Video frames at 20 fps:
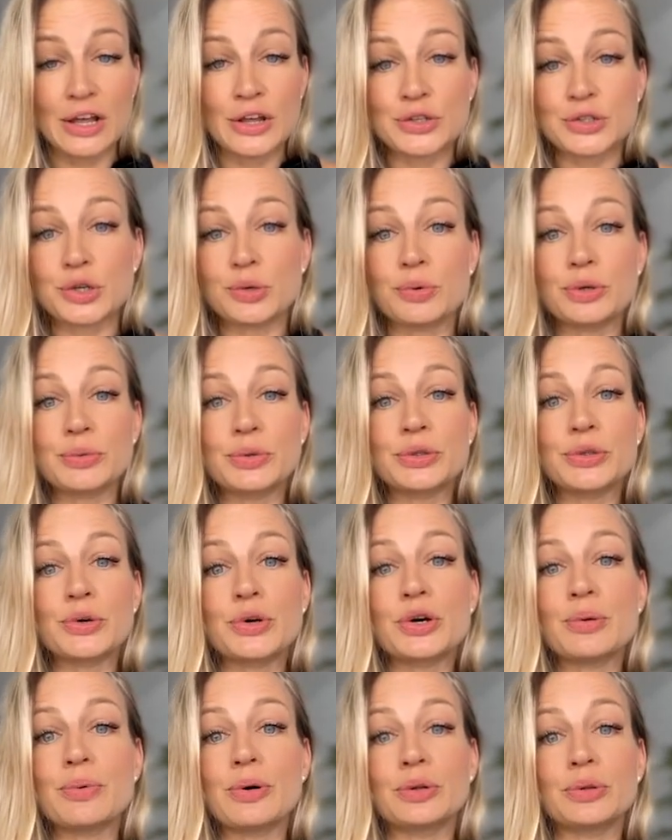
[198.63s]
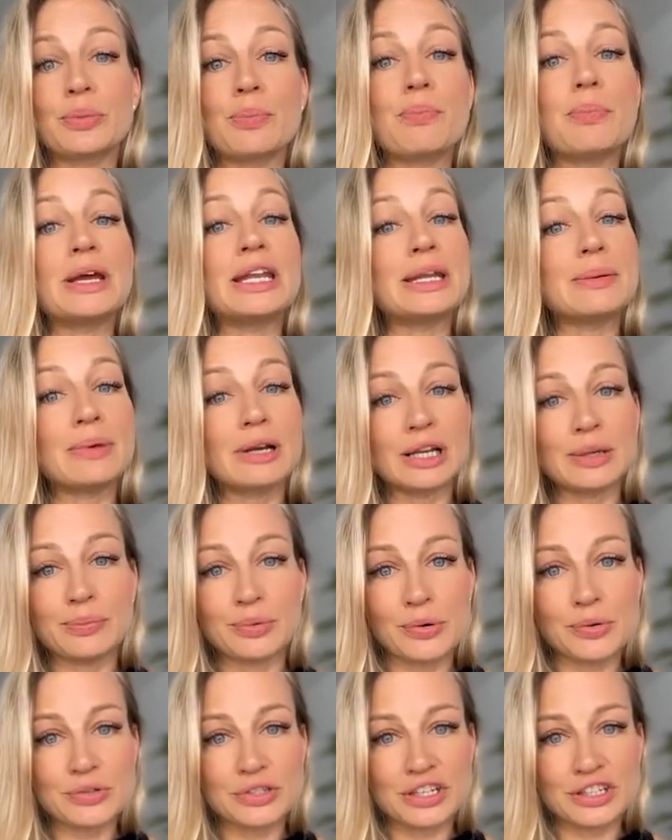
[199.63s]
So when we talk about minimally
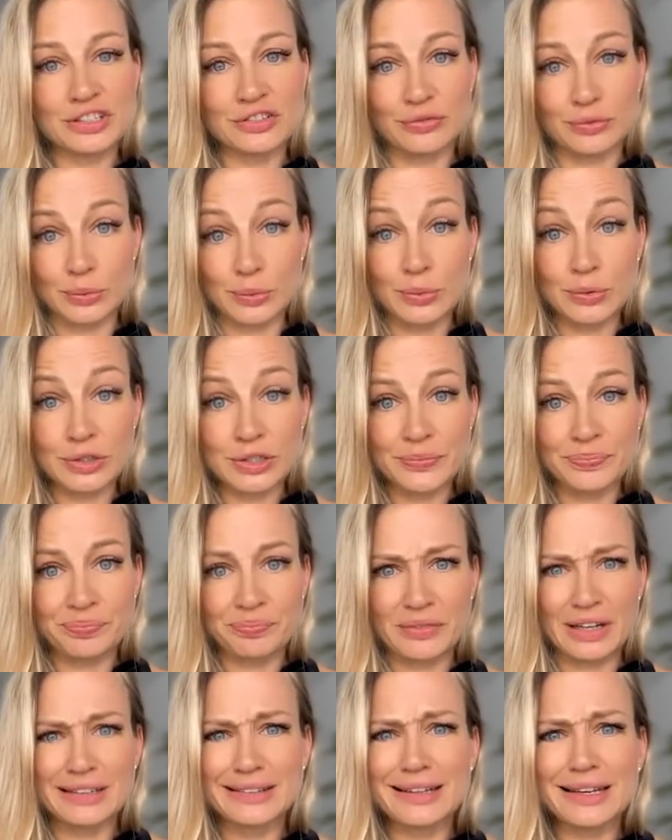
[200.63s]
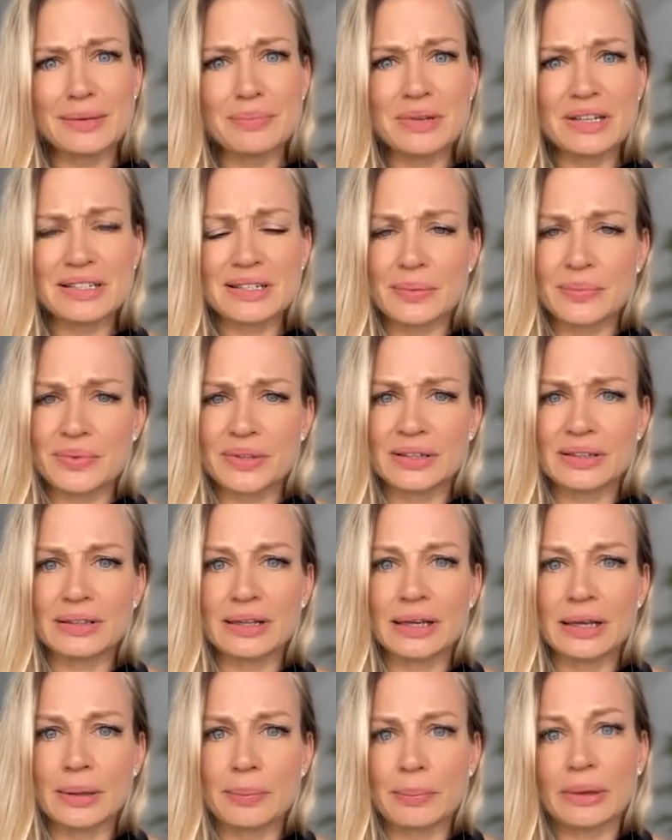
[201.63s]
processed foods, it can be something
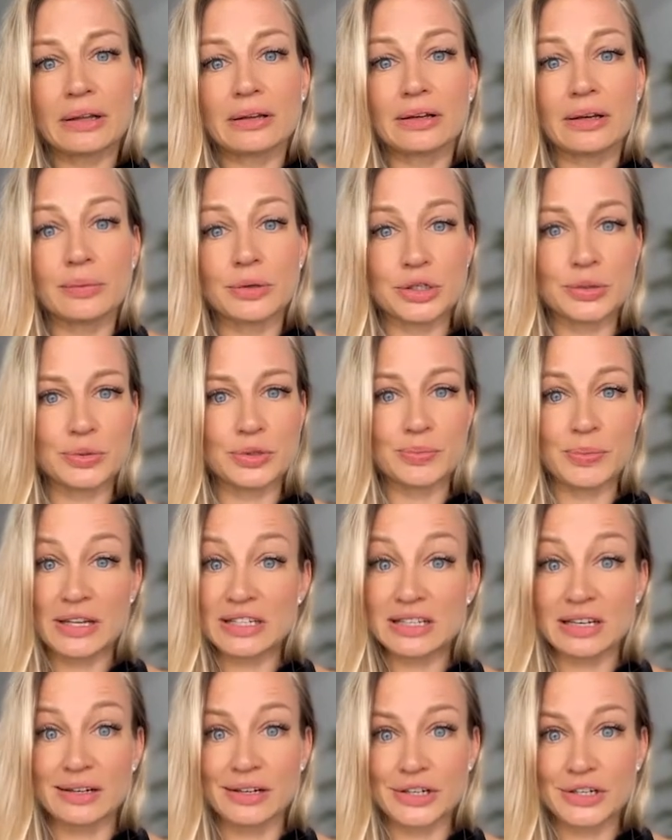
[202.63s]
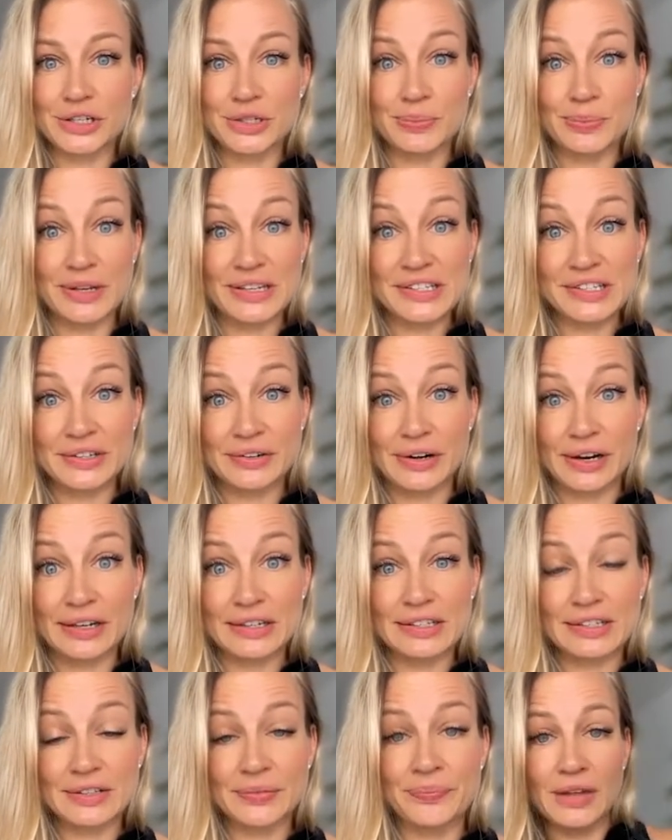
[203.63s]
like milk, which was basically just
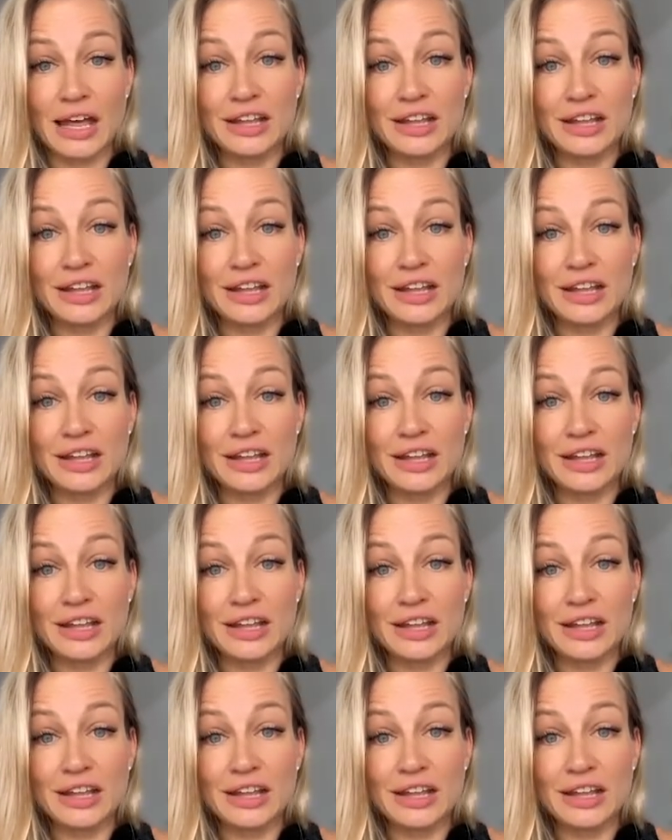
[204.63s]
pasteurized.